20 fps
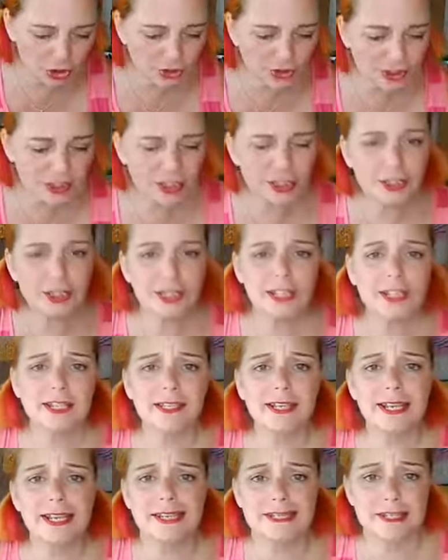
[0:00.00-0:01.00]
going to need
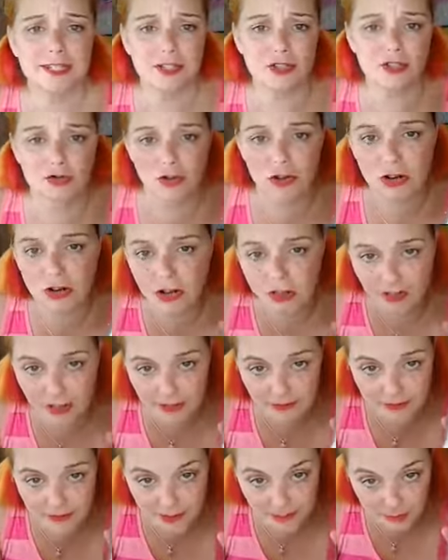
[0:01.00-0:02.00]
a straw of
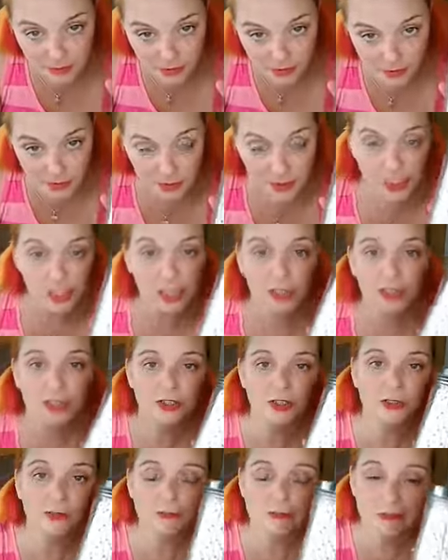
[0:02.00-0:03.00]
some sort. You
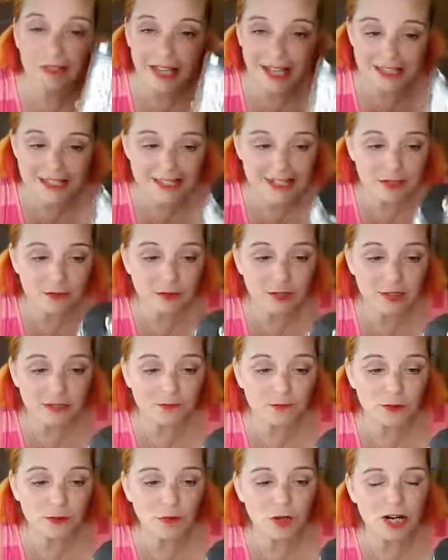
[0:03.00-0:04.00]
do a plastic one if
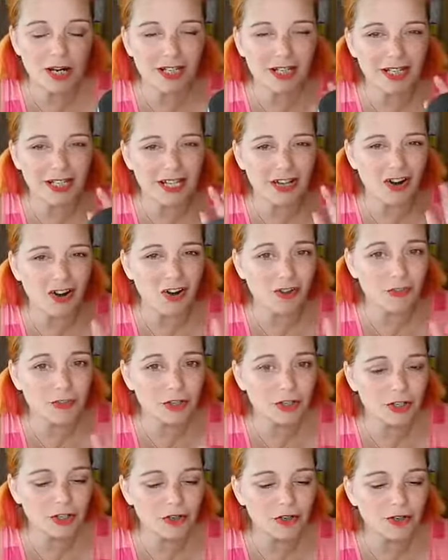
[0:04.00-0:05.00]
you want,
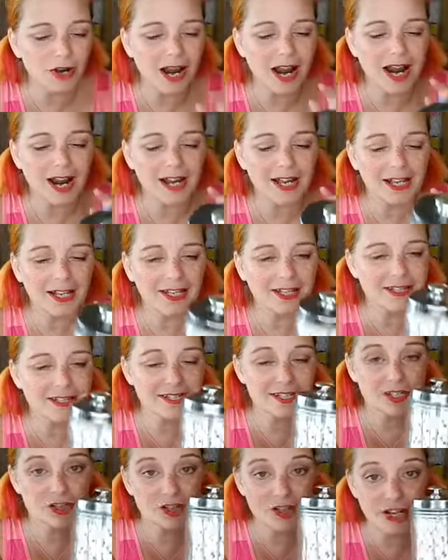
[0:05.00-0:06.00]
although I
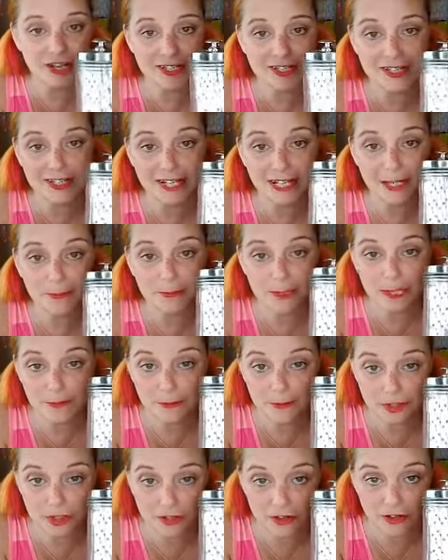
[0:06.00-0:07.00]
suggest a paper
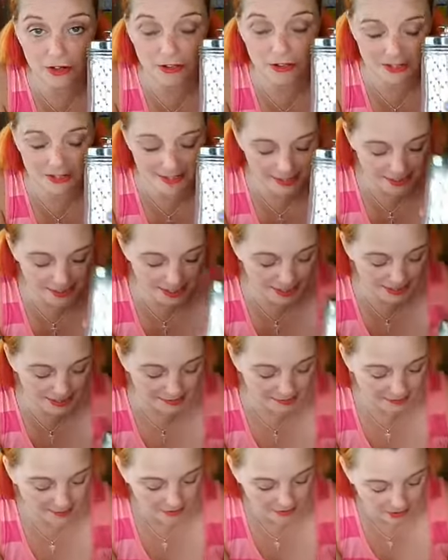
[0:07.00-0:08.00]
straw instead.
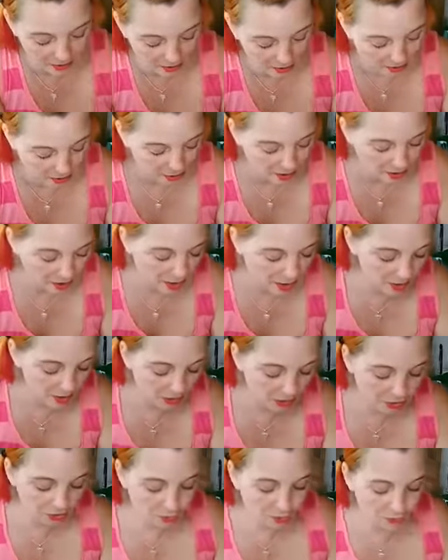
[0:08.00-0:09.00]

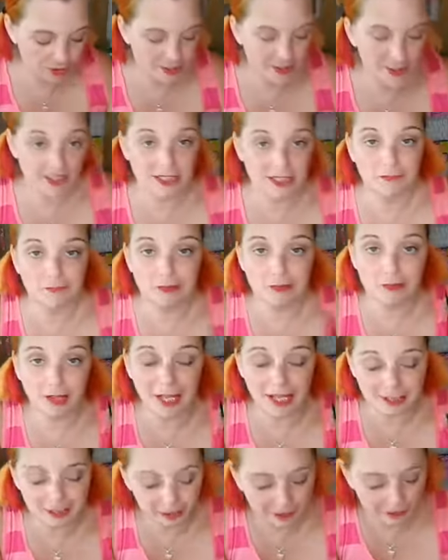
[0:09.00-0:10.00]
You're going to need
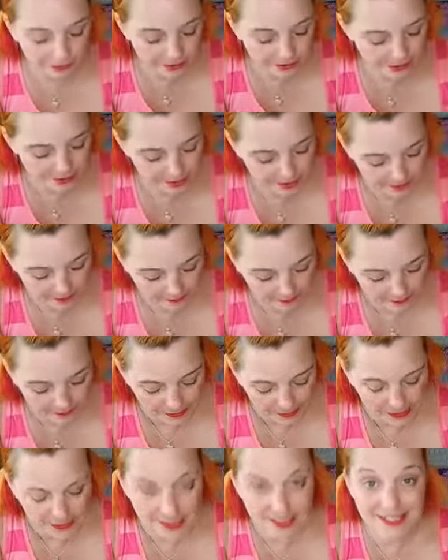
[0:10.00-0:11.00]
pliers,
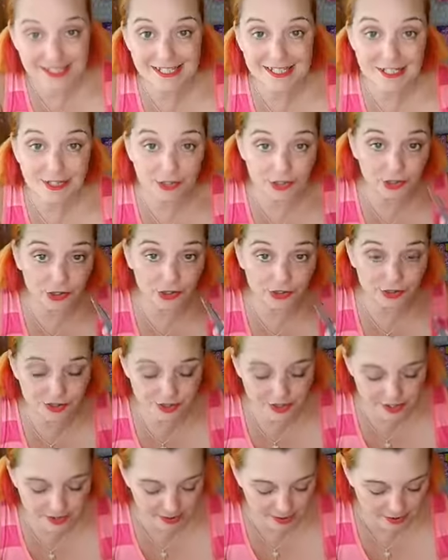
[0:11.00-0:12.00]

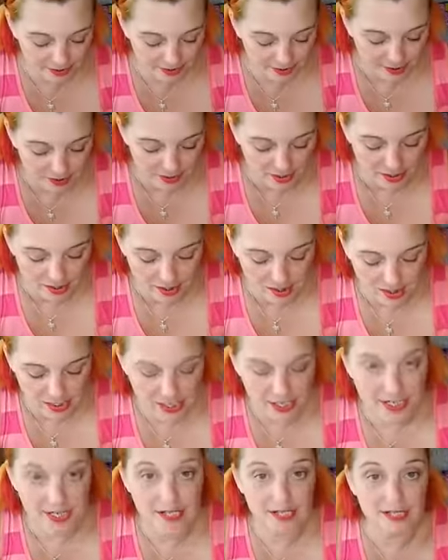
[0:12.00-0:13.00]
scissors,
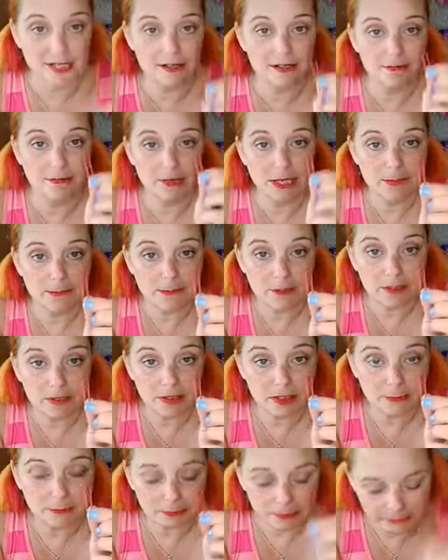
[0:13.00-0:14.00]
a paper
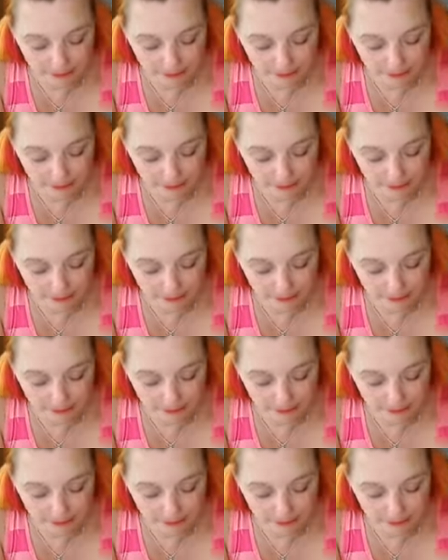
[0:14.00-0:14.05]
clip,